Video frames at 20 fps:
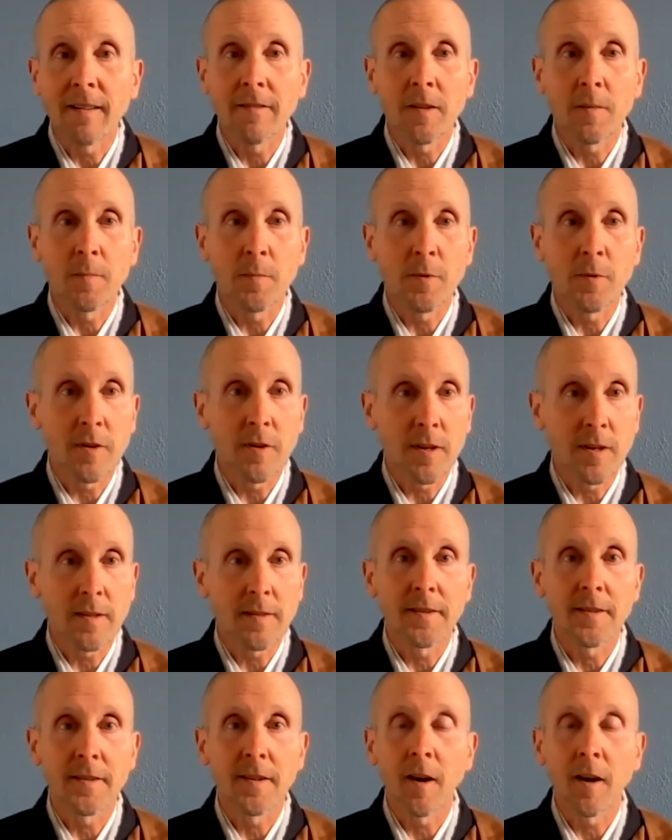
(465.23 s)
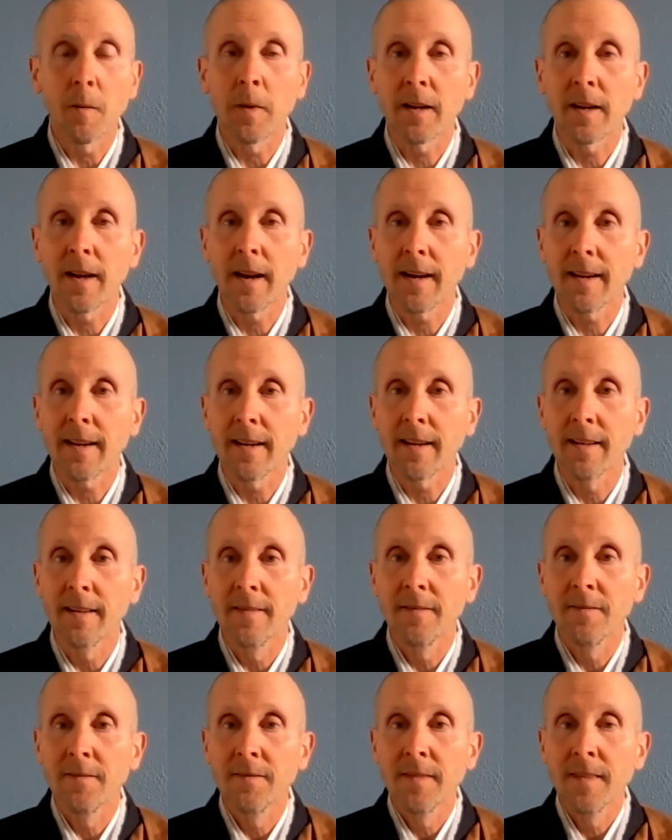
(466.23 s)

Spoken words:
of the Buddha, the dharmakaya.